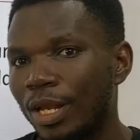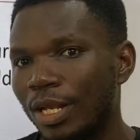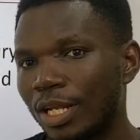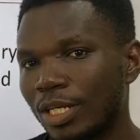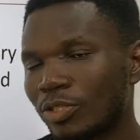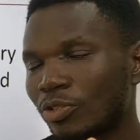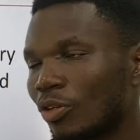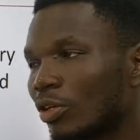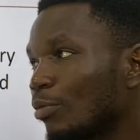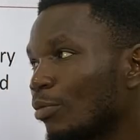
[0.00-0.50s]

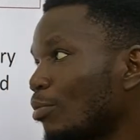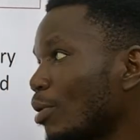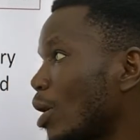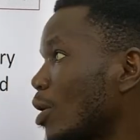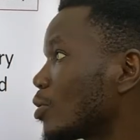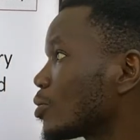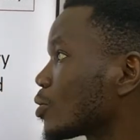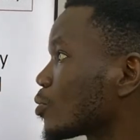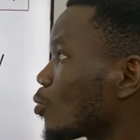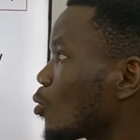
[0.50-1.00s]
let's talk
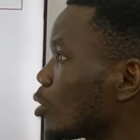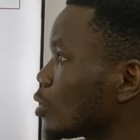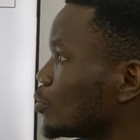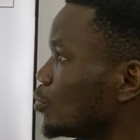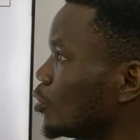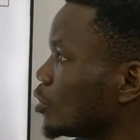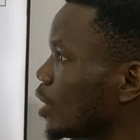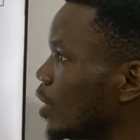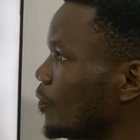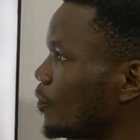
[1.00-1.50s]
about what
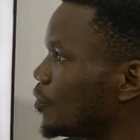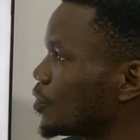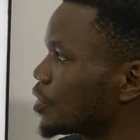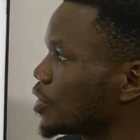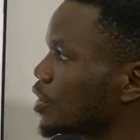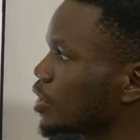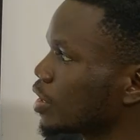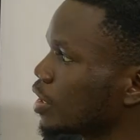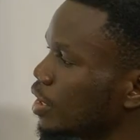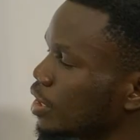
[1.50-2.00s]
modern
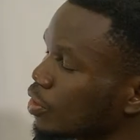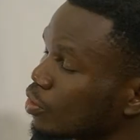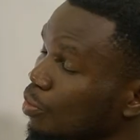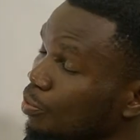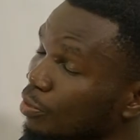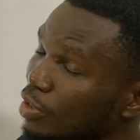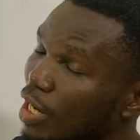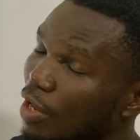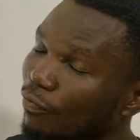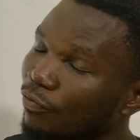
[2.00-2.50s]
physics is. So
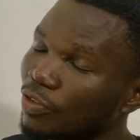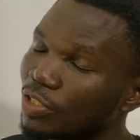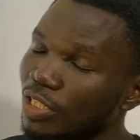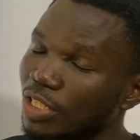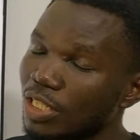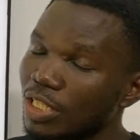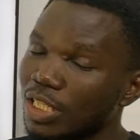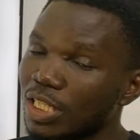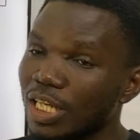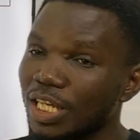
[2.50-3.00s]
modern
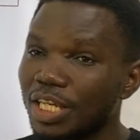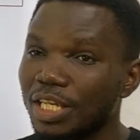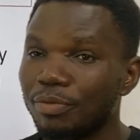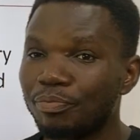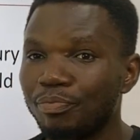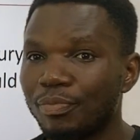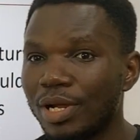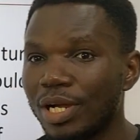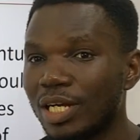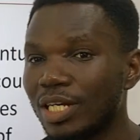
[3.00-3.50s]
physics
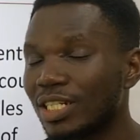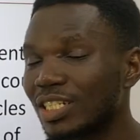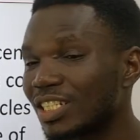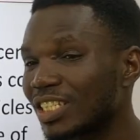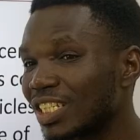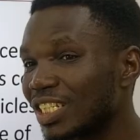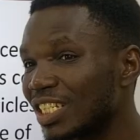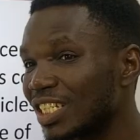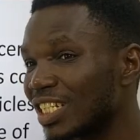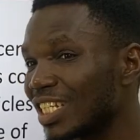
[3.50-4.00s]
emerged
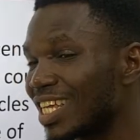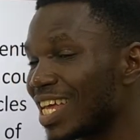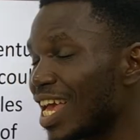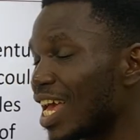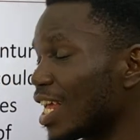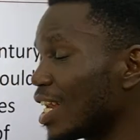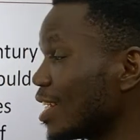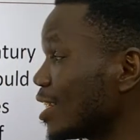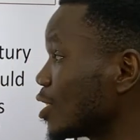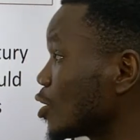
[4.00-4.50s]
in the
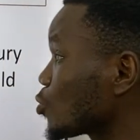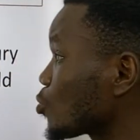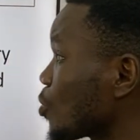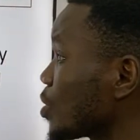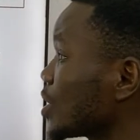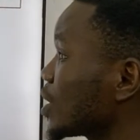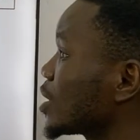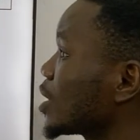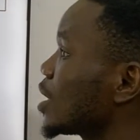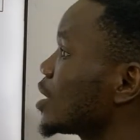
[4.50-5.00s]
early
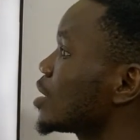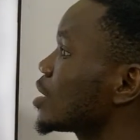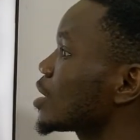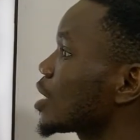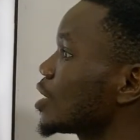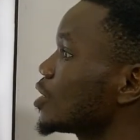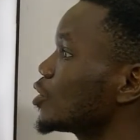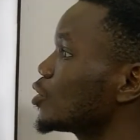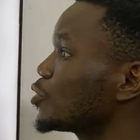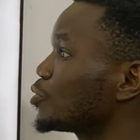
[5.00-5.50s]
20th
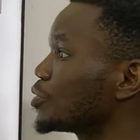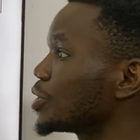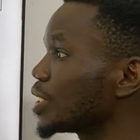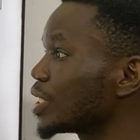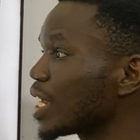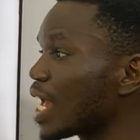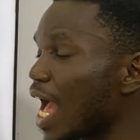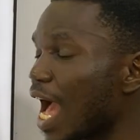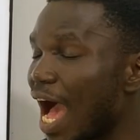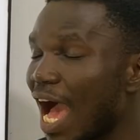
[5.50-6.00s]
century,
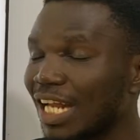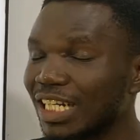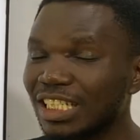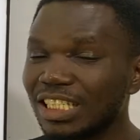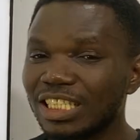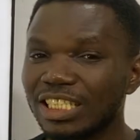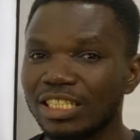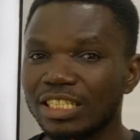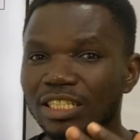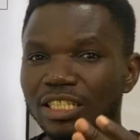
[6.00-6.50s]
and
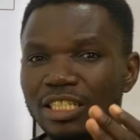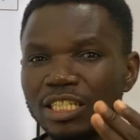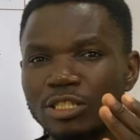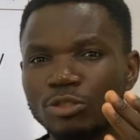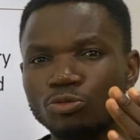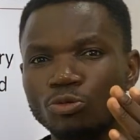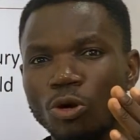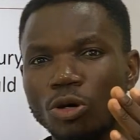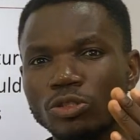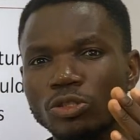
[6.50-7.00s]
it
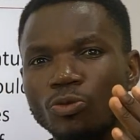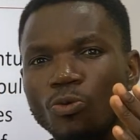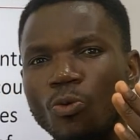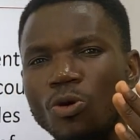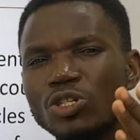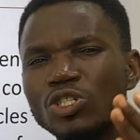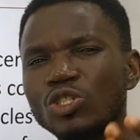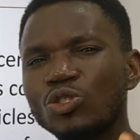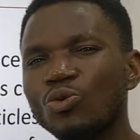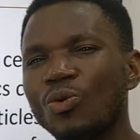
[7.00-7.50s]

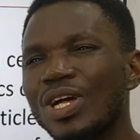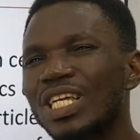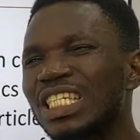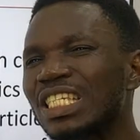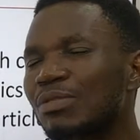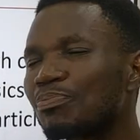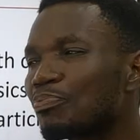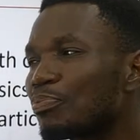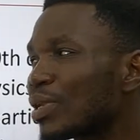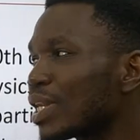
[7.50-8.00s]
wants to
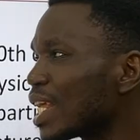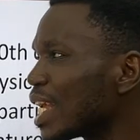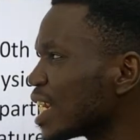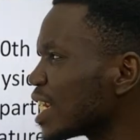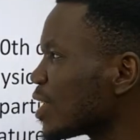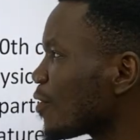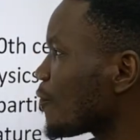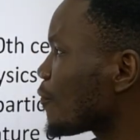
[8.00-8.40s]
explain the